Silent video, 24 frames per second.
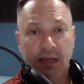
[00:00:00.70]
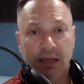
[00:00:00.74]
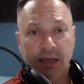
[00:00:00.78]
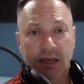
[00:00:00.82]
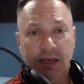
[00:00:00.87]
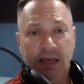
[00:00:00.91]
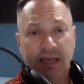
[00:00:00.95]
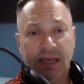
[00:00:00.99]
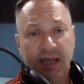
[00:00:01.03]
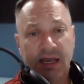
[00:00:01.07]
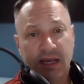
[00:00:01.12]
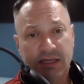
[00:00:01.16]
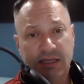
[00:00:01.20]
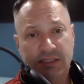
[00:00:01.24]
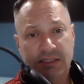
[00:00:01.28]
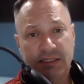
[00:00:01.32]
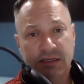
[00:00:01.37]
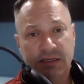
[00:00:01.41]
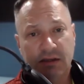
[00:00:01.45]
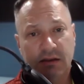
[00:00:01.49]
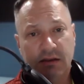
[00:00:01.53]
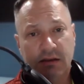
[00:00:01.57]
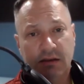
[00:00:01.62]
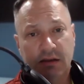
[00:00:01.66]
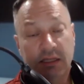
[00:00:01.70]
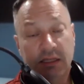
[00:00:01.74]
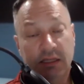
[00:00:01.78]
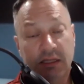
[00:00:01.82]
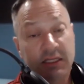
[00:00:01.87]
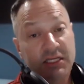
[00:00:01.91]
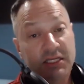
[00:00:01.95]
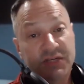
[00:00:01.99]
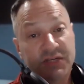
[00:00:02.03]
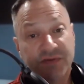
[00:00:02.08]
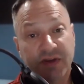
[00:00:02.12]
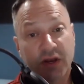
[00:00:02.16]
Hey guys, in
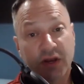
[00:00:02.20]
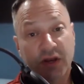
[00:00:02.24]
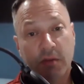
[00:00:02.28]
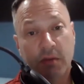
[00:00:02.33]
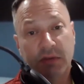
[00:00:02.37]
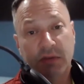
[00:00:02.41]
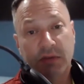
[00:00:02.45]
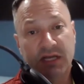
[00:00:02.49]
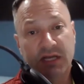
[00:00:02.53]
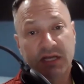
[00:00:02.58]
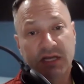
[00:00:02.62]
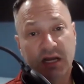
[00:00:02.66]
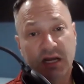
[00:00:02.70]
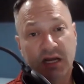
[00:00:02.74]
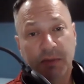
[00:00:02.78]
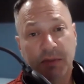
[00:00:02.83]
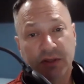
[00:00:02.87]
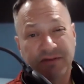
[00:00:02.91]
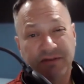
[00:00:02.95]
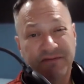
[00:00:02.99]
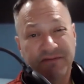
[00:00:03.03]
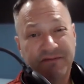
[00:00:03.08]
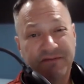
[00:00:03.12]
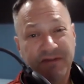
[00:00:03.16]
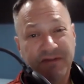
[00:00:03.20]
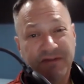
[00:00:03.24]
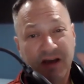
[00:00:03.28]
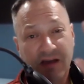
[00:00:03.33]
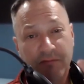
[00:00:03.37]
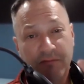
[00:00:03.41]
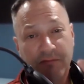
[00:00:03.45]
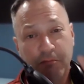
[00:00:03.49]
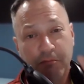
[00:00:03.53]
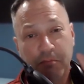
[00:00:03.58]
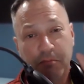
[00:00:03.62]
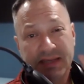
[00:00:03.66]
this video, I'm going to talk about the
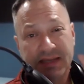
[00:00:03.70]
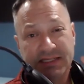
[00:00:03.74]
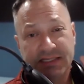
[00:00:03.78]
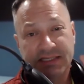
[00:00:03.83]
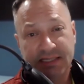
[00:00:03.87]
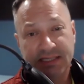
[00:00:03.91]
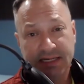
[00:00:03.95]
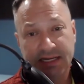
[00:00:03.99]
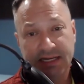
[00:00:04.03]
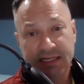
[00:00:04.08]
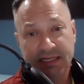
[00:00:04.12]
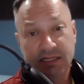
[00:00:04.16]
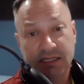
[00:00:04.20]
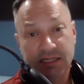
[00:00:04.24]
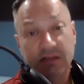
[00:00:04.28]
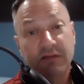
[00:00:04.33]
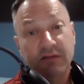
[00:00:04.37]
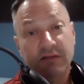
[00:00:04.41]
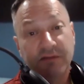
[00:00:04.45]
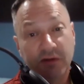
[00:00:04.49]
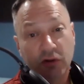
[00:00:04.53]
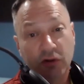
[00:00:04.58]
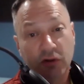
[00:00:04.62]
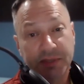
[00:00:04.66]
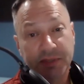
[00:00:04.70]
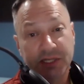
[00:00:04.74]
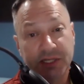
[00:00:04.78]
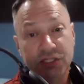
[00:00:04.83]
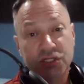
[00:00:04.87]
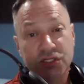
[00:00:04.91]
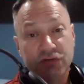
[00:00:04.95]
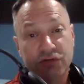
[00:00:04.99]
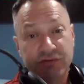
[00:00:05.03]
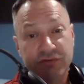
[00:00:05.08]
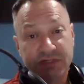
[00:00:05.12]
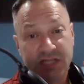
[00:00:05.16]
5 best cities in the Philippines
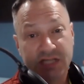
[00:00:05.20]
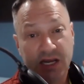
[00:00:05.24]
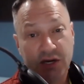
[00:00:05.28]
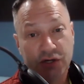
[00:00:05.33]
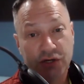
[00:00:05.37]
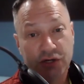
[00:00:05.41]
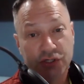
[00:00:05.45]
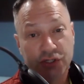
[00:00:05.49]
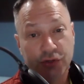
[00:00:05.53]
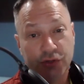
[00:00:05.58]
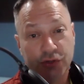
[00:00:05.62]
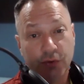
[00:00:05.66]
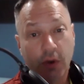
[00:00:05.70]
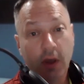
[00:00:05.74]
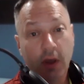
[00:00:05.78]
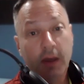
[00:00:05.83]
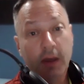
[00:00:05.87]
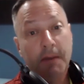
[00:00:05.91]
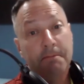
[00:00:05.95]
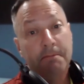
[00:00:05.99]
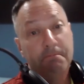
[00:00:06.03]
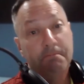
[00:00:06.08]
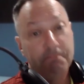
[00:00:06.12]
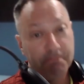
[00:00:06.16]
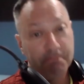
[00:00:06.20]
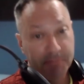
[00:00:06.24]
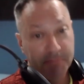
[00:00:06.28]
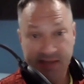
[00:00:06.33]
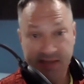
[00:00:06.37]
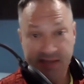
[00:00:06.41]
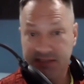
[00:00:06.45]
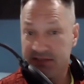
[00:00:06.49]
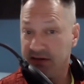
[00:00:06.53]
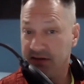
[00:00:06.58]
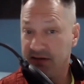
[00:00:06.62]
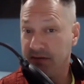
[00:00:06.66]
to retire to
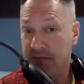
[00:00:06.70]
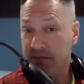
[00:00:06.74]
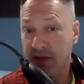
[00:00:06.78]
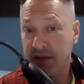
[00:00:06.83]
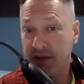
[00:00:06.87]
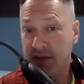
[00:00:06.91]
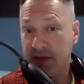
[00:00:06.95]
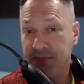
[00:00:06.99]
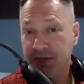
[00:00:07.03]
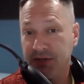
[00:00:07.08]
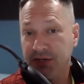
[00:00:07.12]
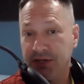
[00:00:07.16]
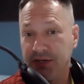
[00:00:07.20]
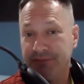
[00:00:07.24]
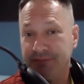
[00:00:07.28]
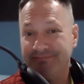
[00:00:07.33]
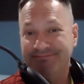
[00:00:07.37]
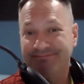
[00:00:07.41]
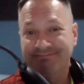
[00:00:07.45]
based on my opinion.